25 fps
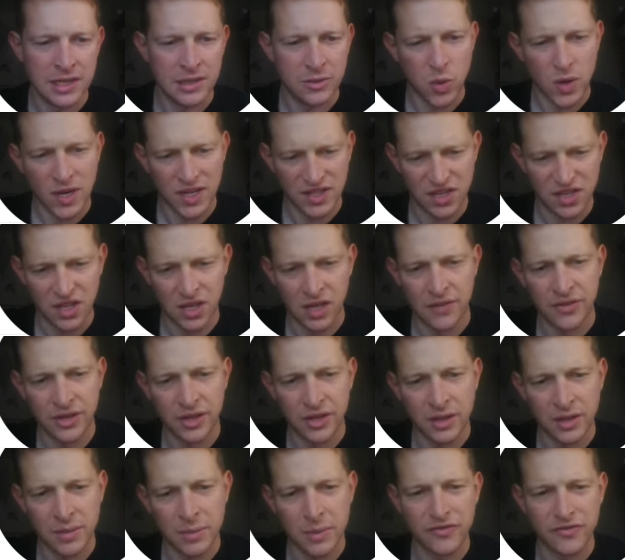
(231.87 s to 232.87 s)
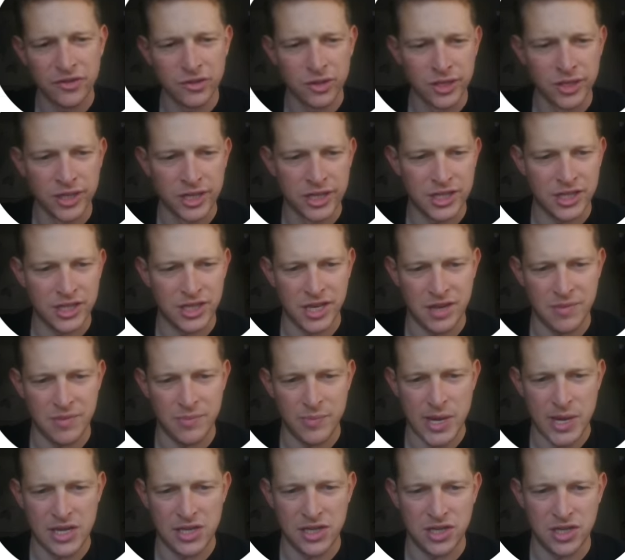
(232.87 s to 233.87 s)
quite significantly before their state
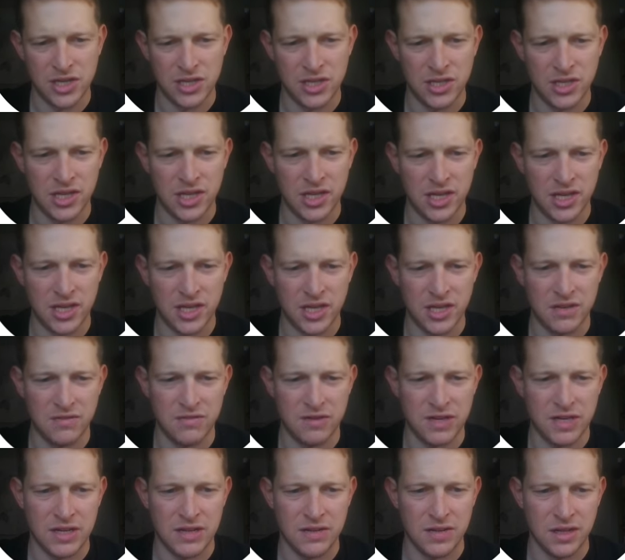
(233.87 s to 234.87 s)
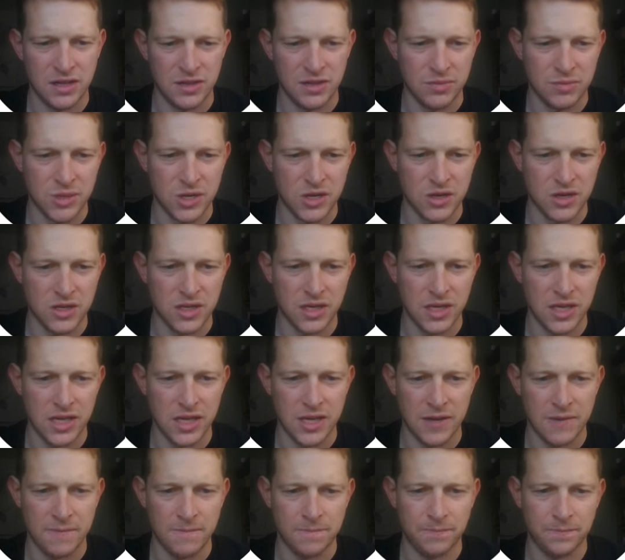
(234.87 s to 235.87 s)
pensions kick in around this mark
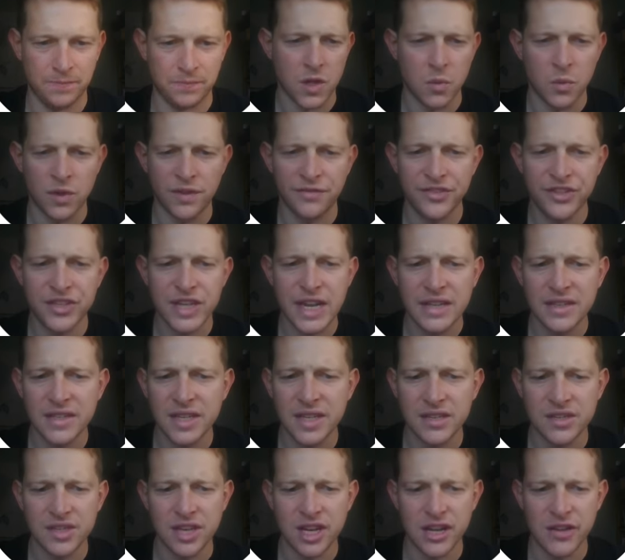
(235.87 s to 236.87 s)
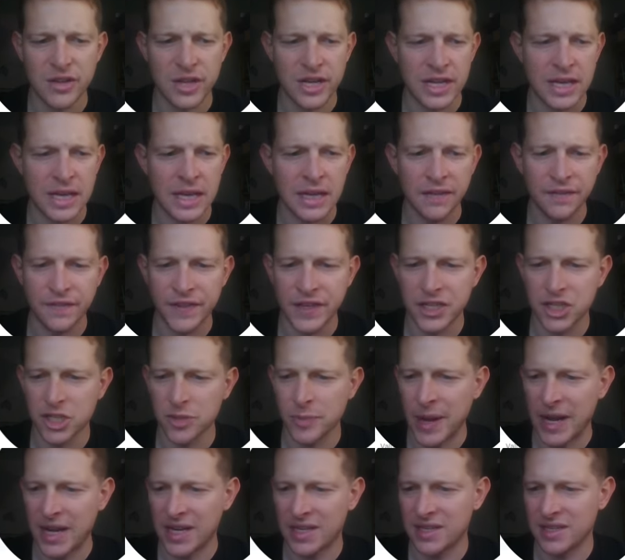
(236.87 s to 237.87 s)
here. We've set it so their life
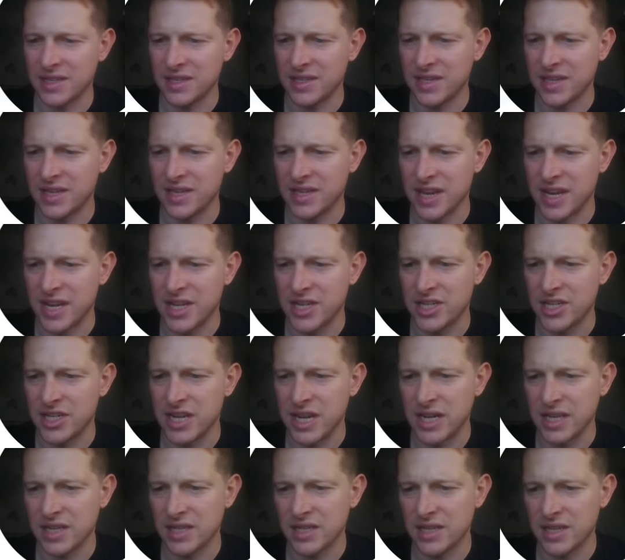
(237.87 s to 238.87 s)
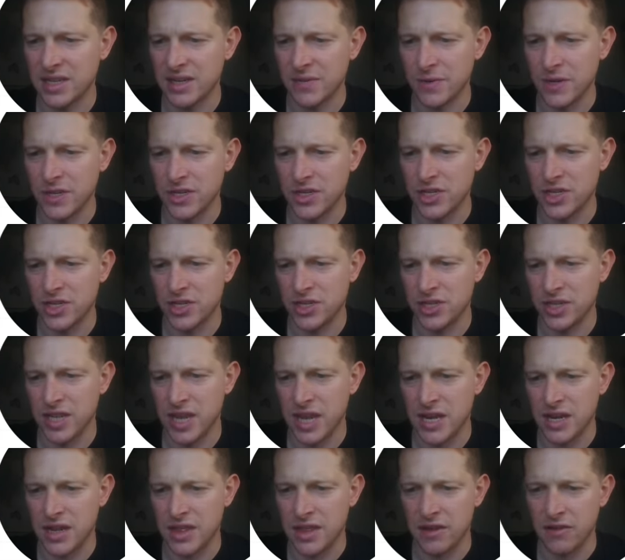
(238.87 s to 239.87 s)
expectancy is age 90, which is the
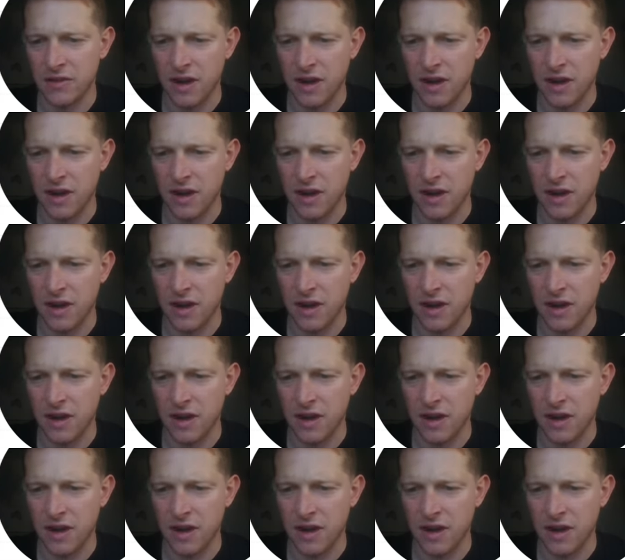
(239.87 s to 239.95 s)
end of the